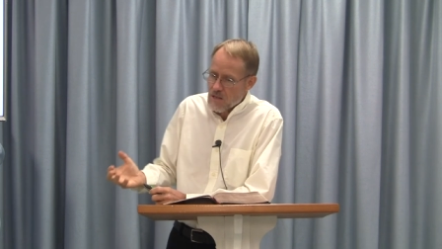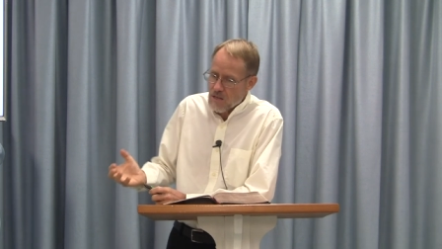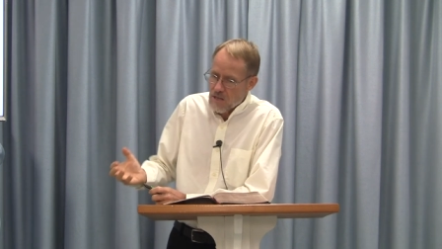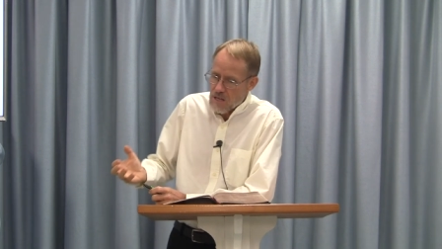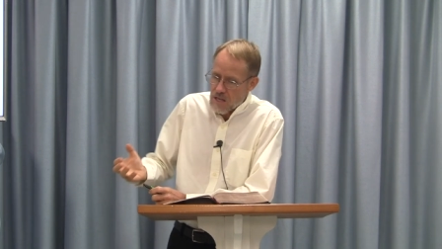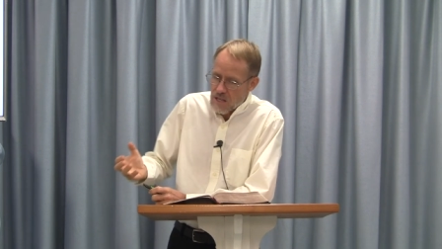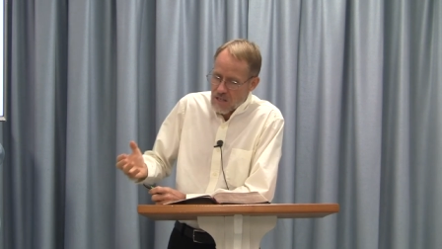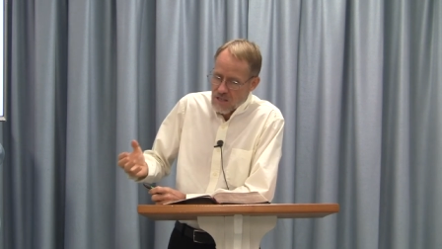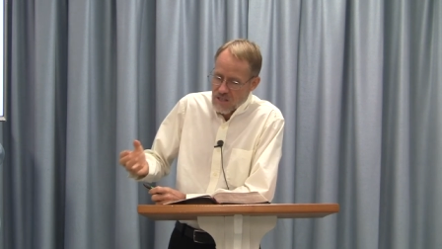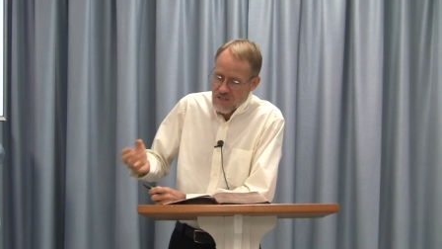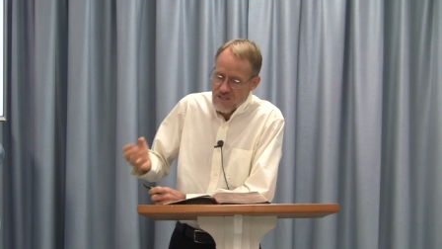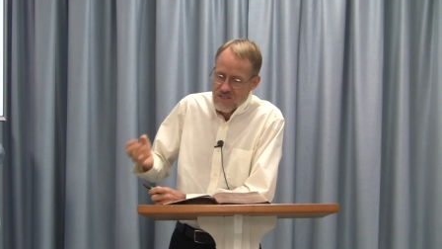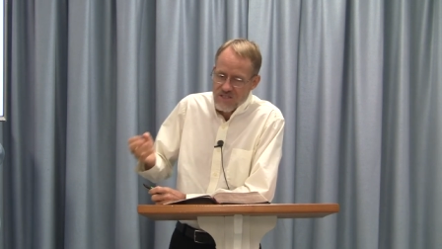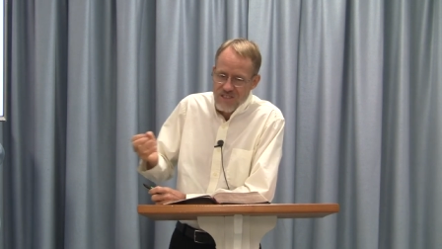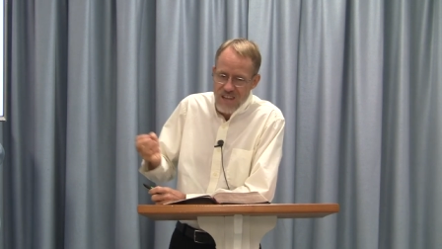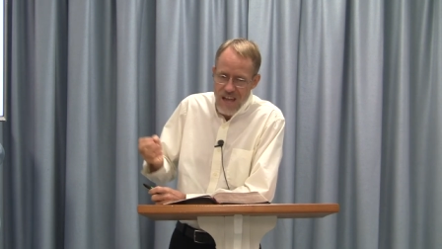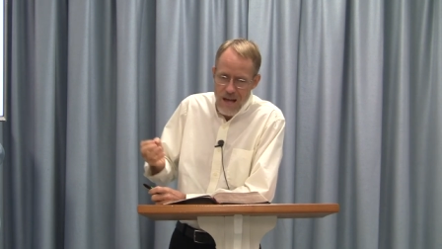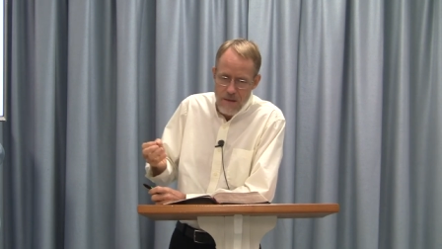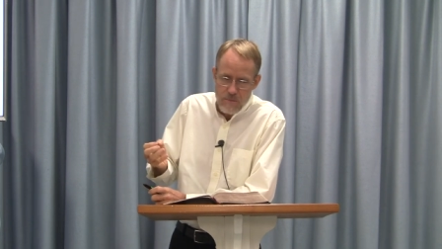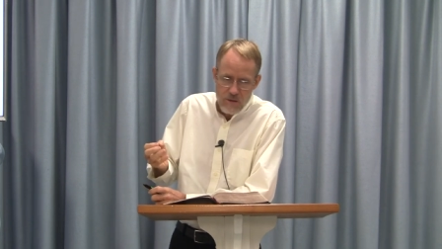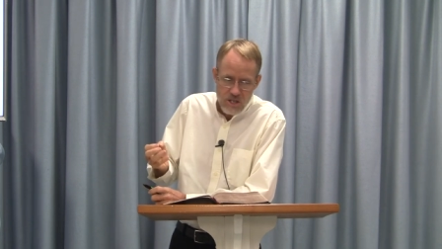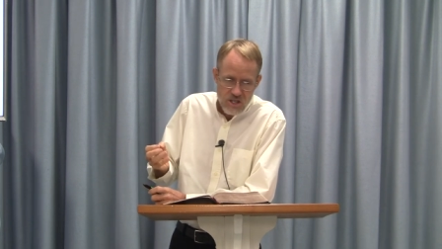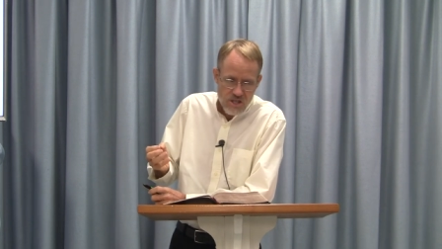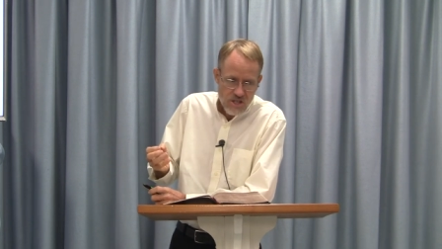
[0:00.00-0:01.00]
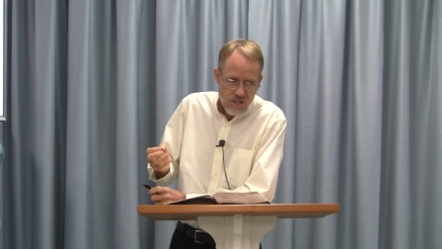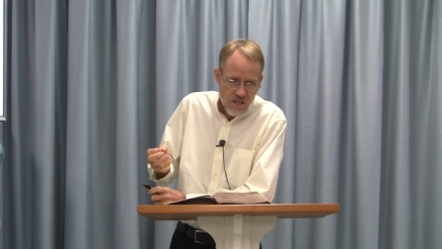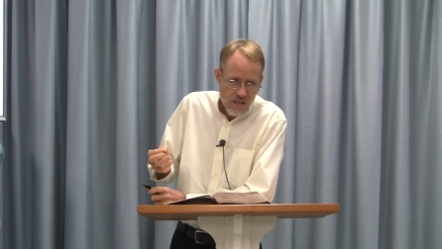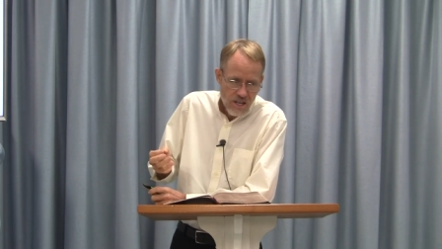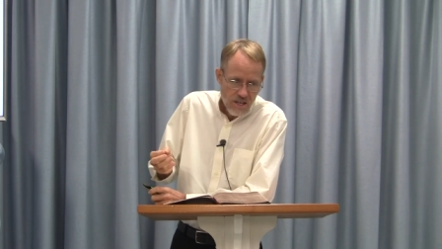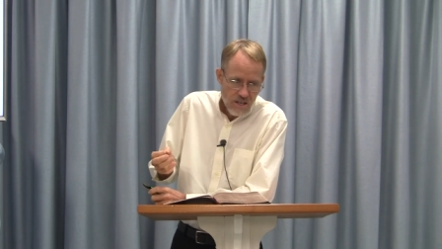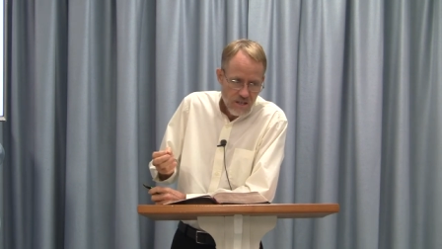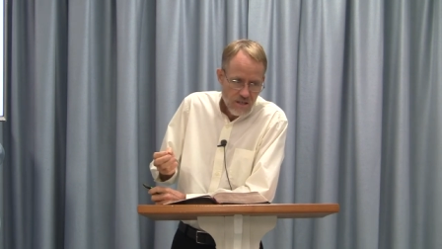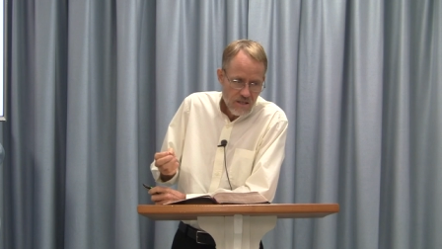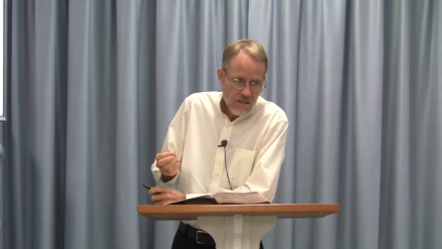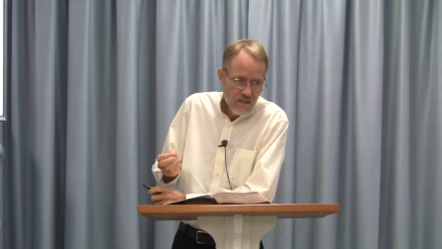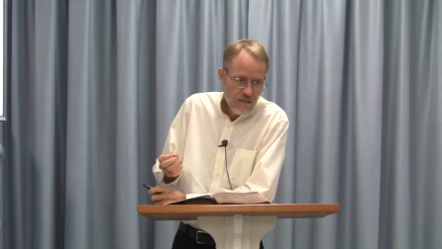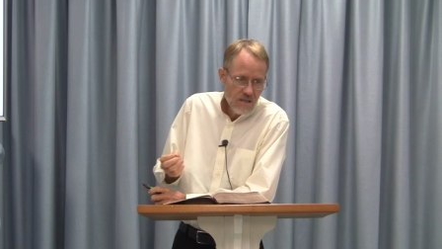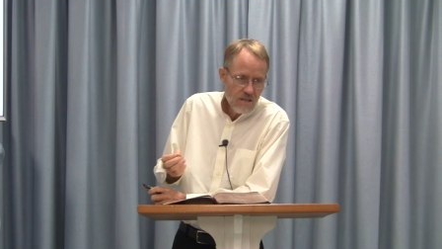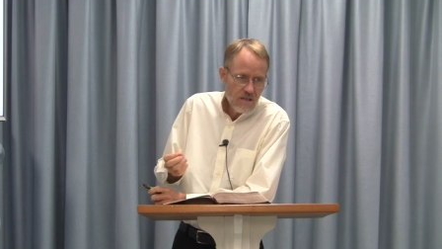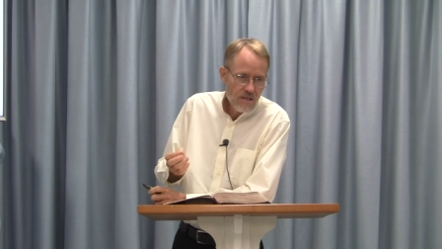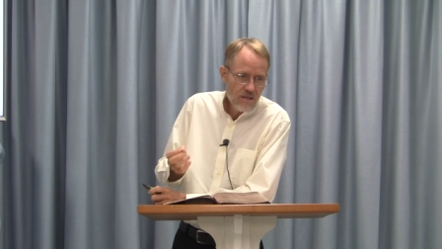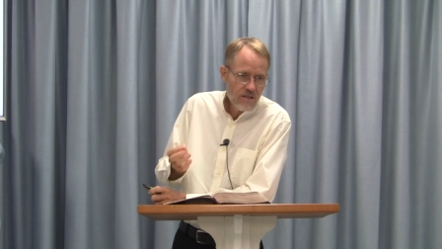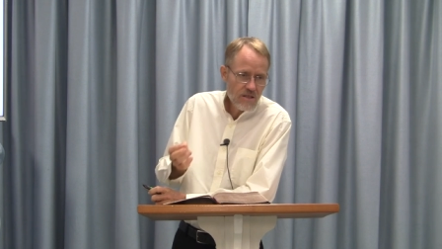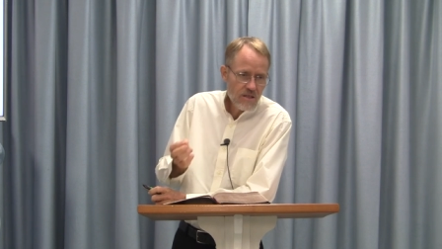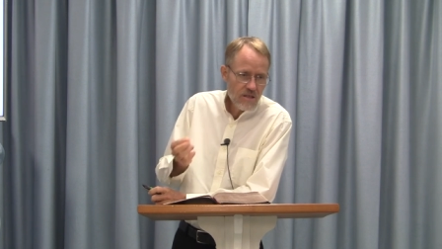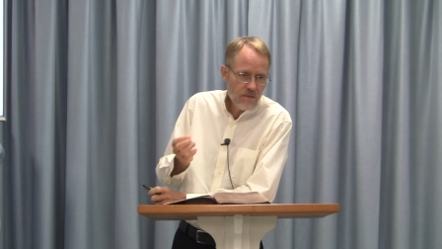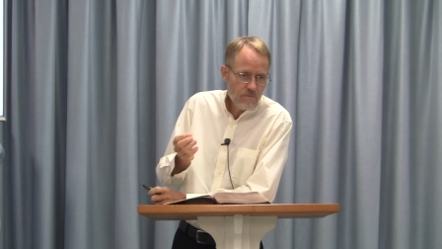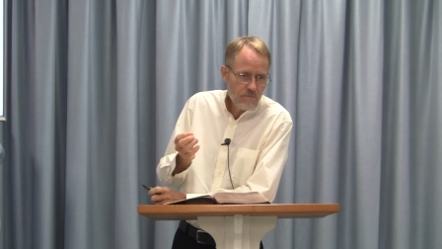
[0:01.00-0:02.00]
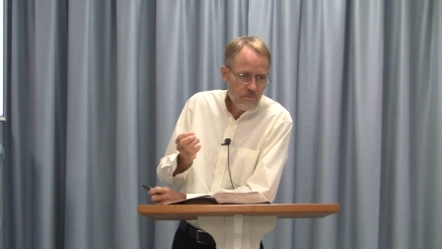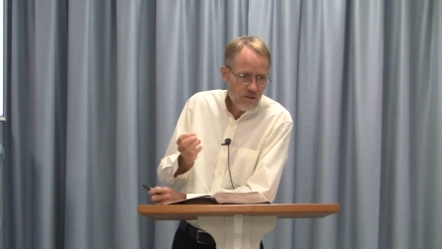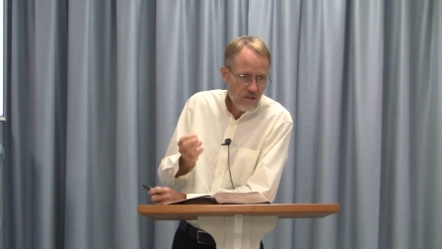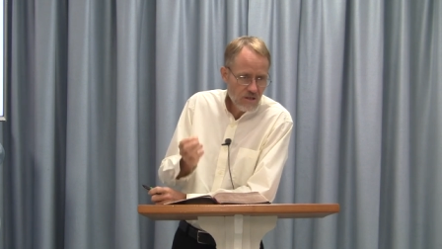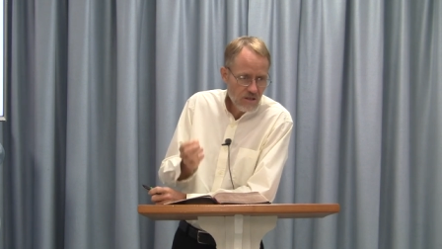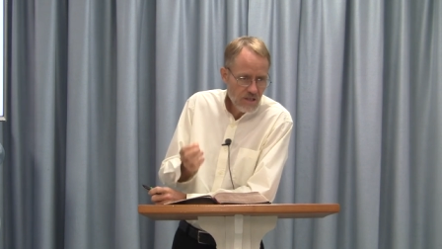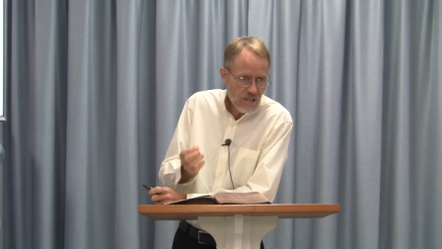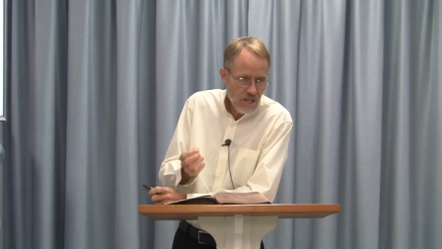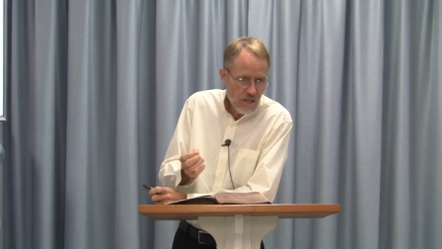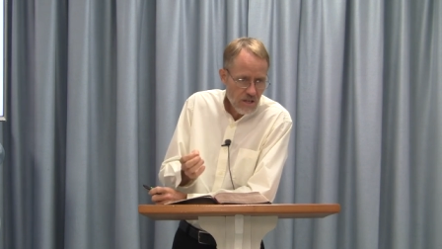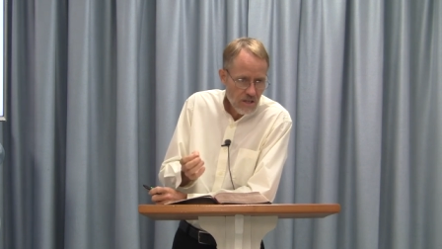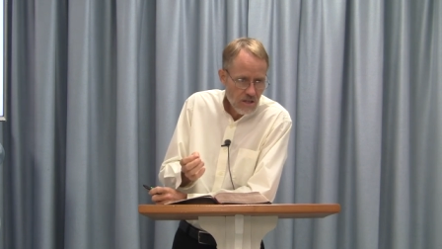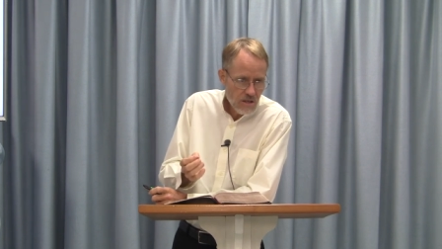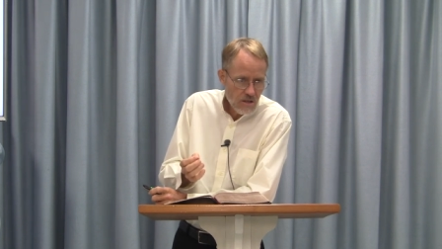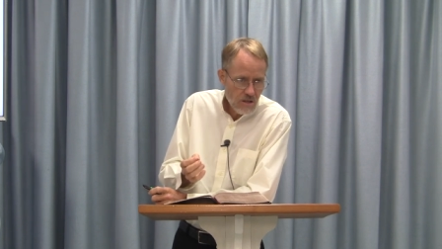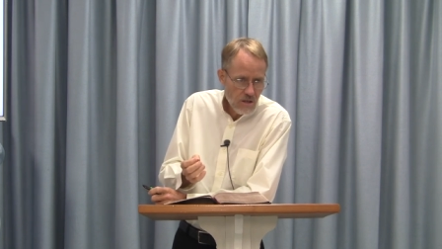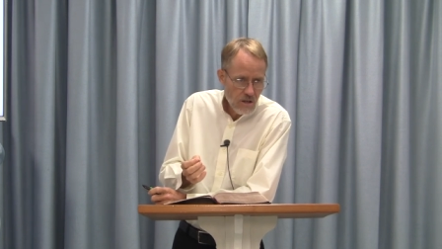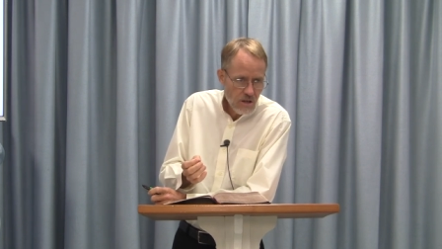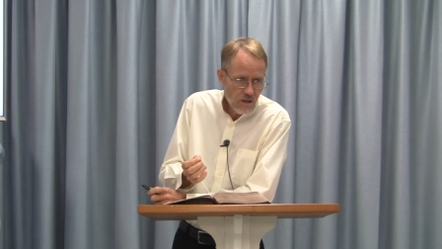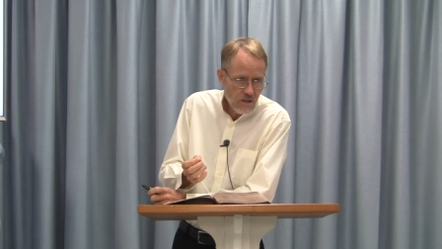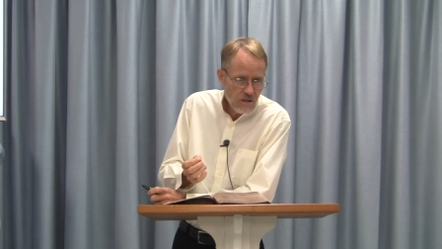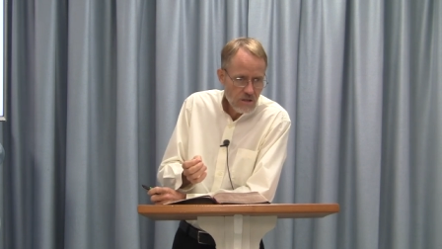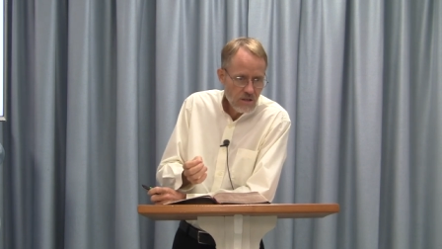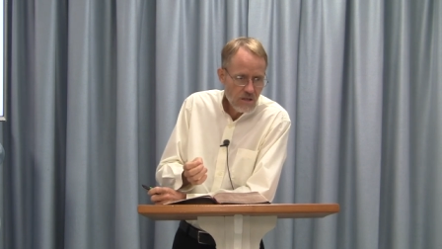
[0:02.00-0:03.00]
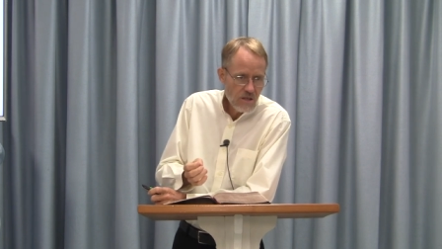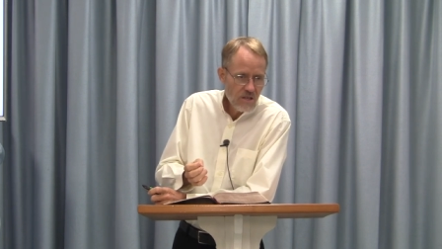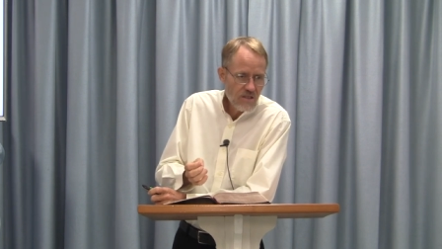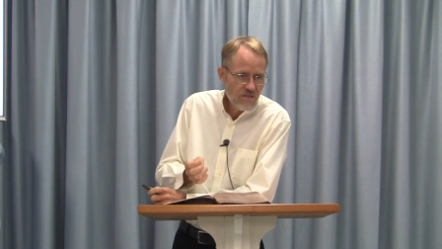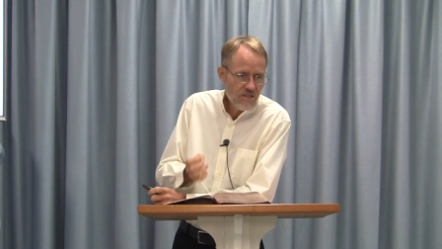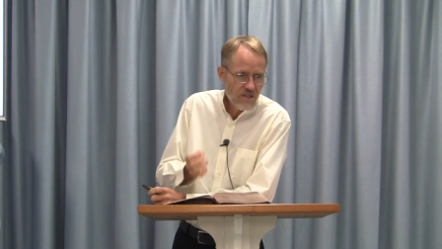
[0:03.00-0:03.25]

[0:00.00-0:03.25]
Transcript: in establishing the political,